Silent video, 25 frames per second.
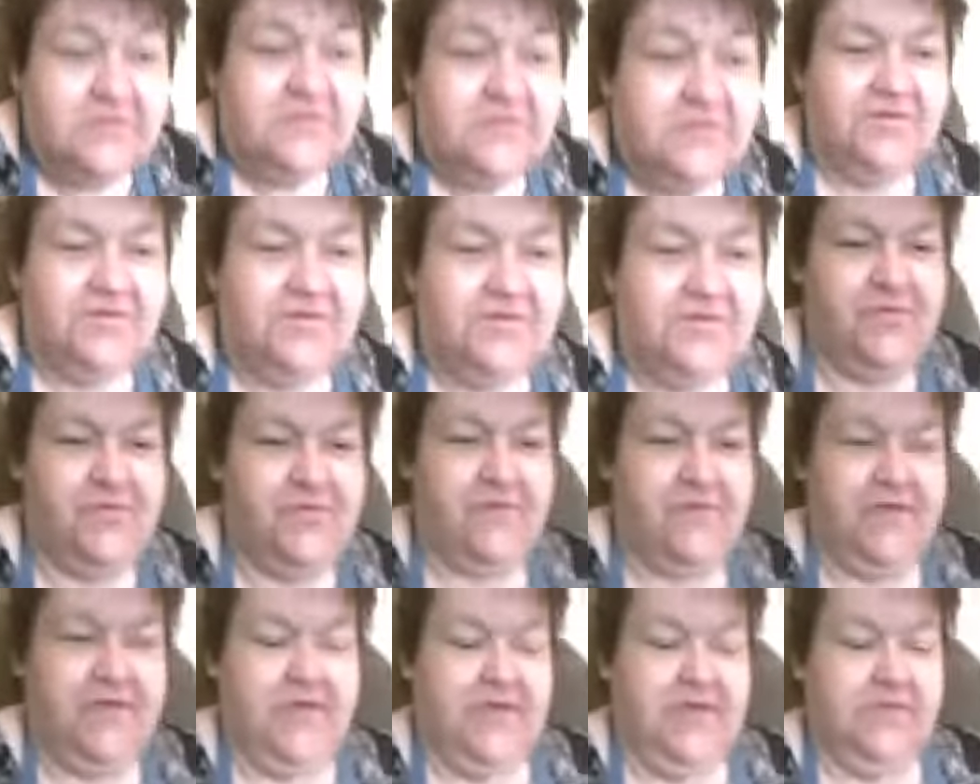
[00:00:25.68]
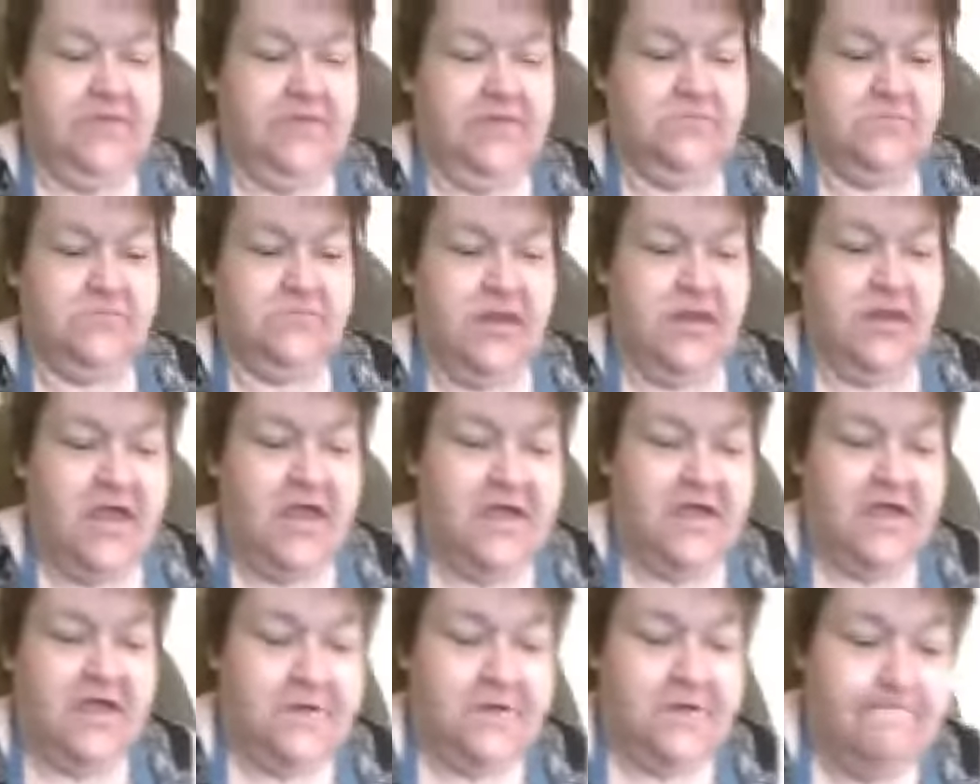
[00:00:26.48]
It's okay. I
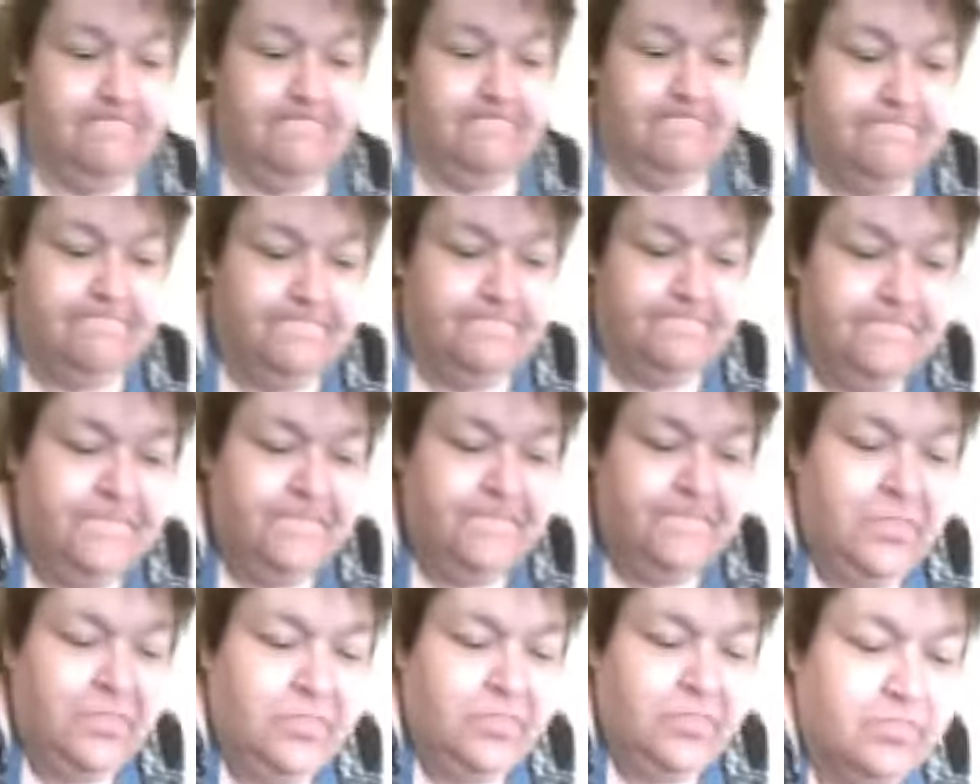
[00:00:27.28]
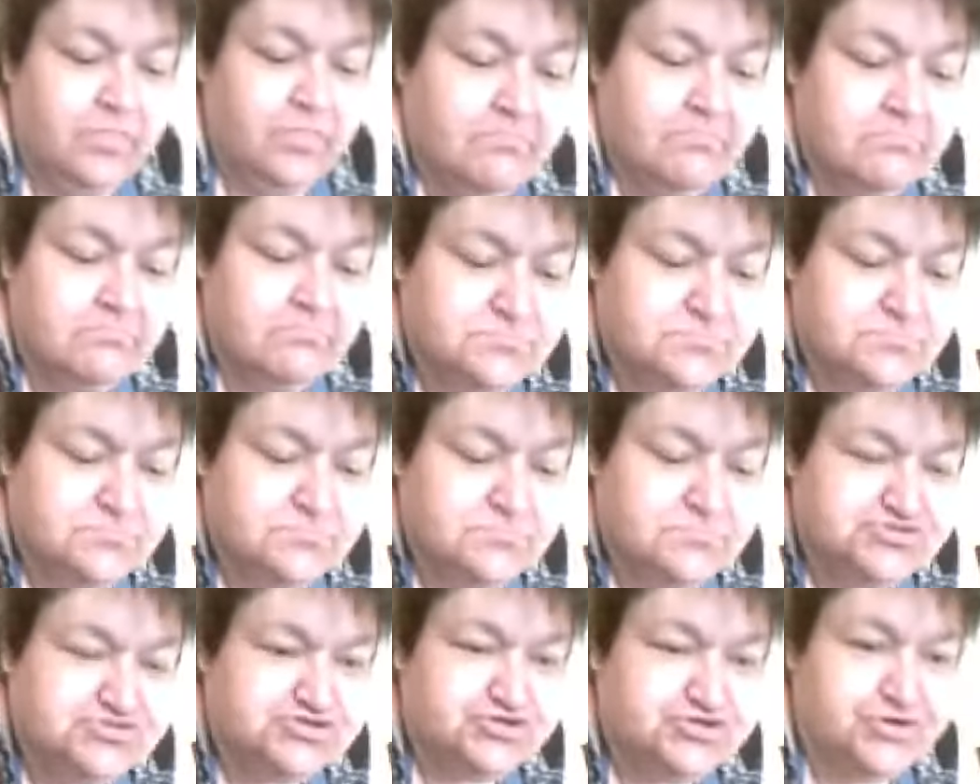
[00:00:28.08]
like them.
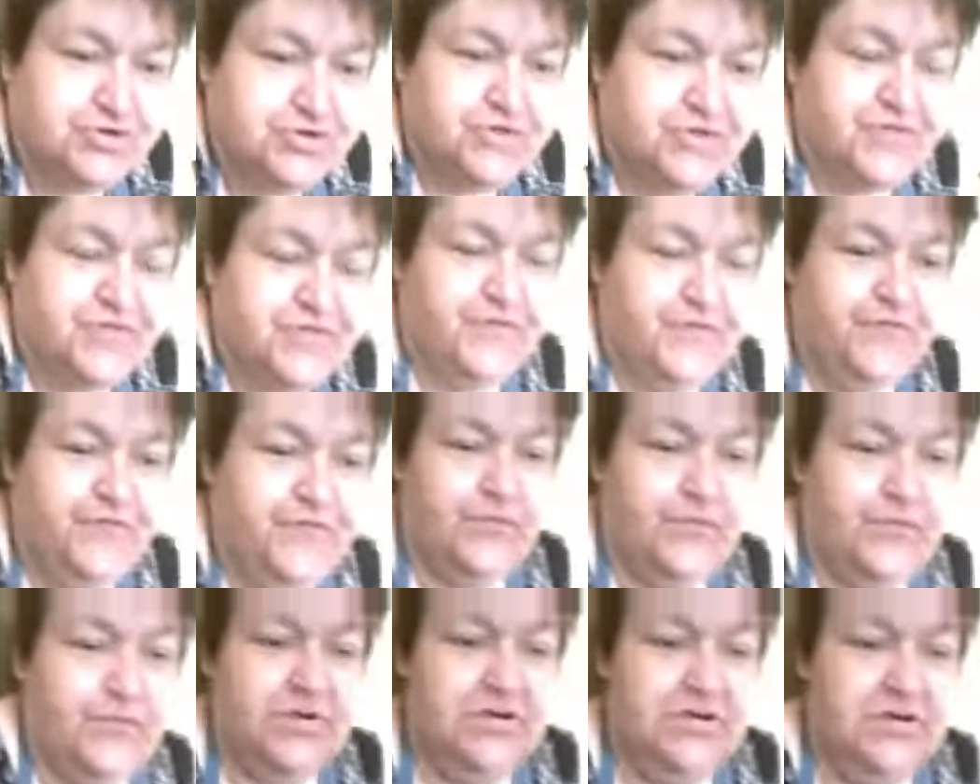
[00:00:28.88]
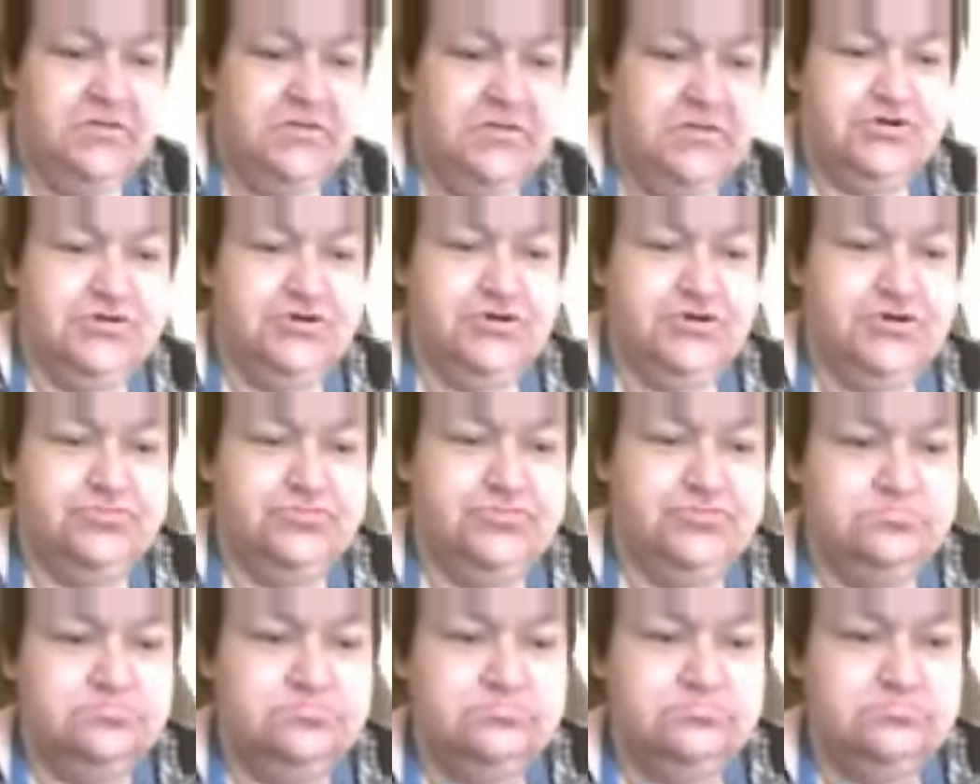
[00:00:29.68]
I'll show you this one
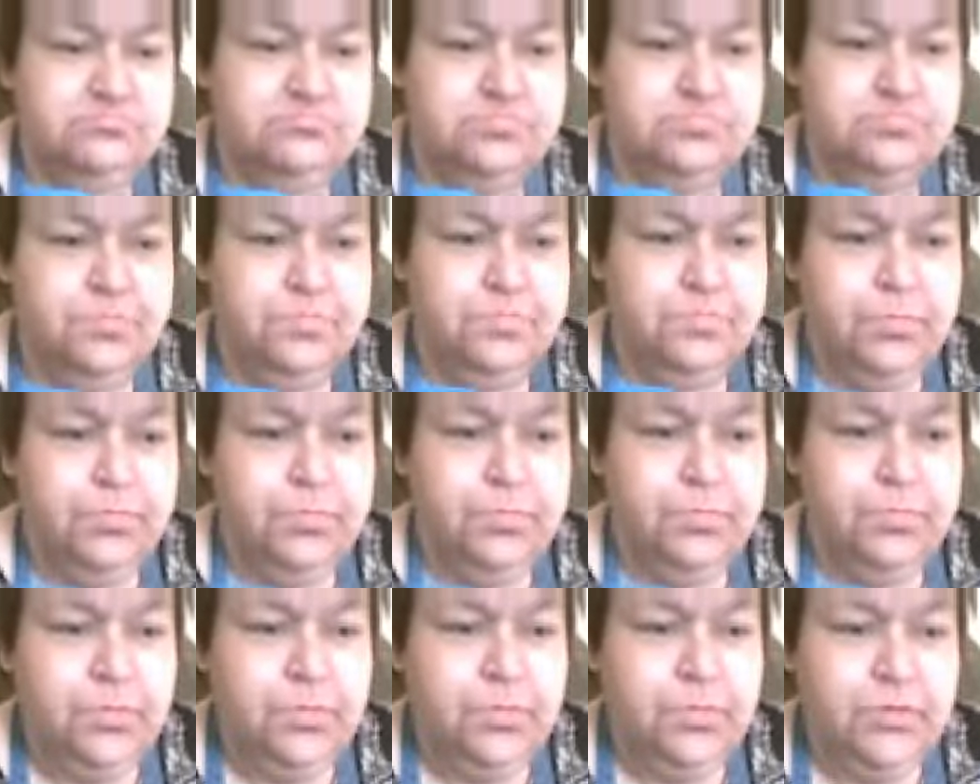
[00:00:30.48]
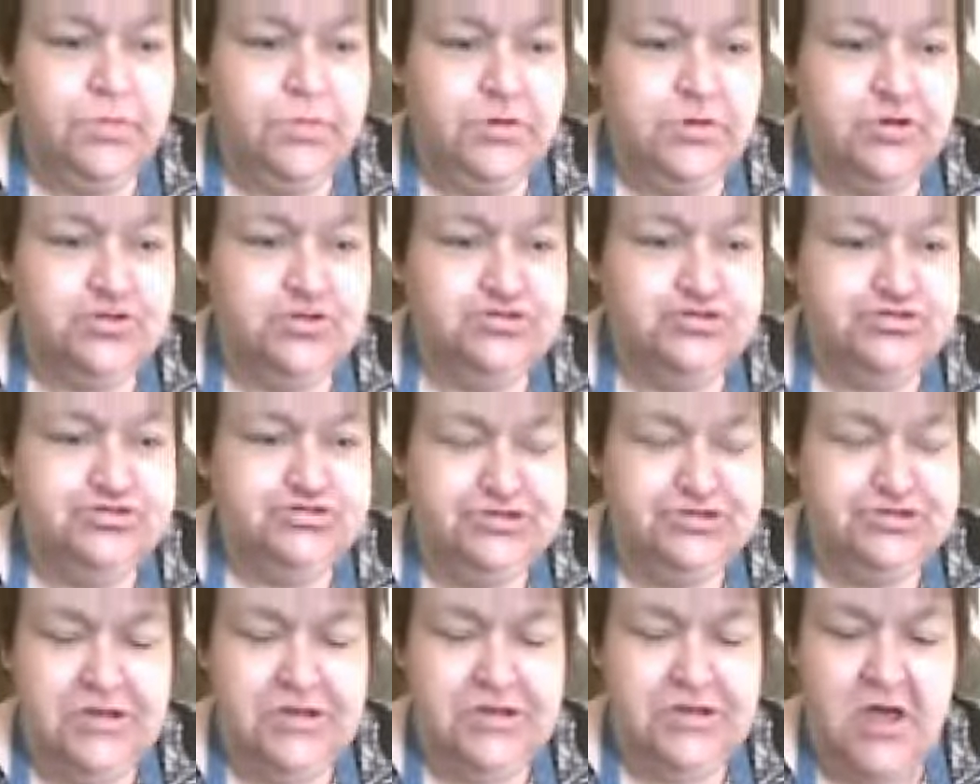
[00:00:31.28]
here.
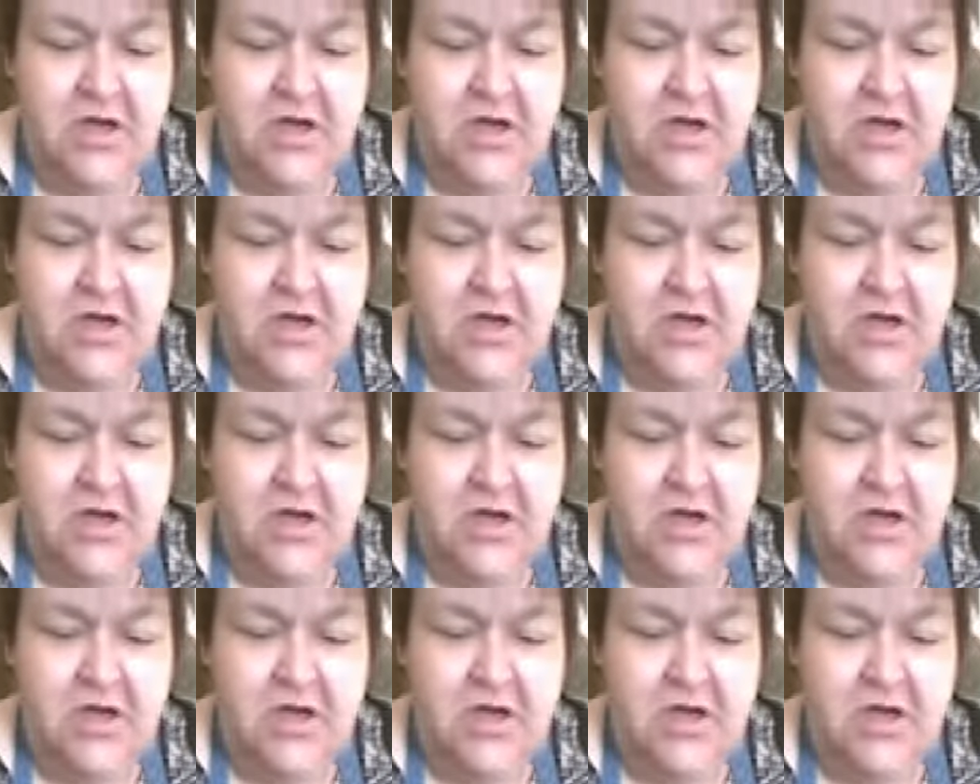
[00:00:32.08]
She, it